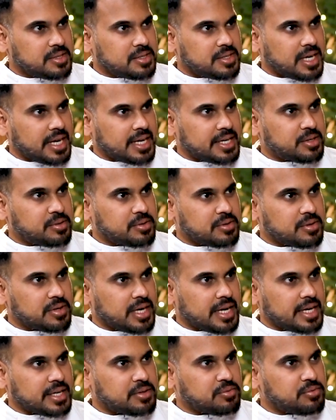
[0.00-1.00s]

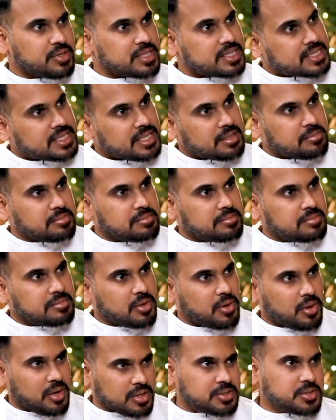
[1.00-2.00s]
Like wisdom
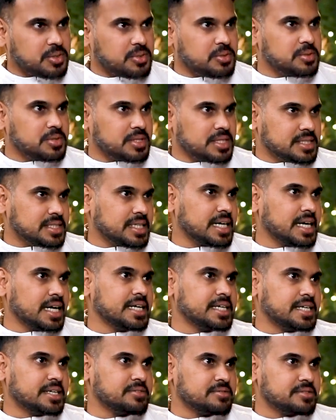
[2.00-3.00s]
also is
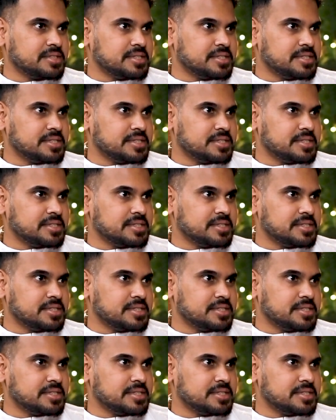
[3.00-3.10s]
relative.